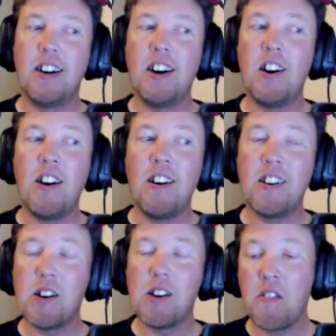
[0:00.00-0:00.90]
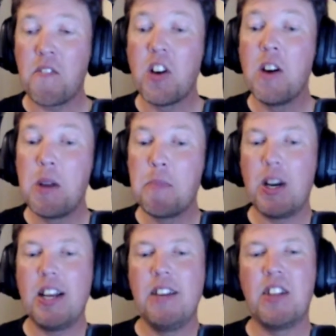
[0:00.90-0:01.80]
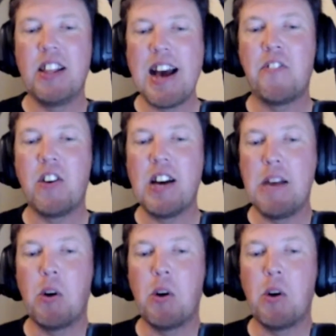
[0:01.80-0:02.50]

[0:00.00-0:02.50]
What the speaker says: I firmly believe that the FIA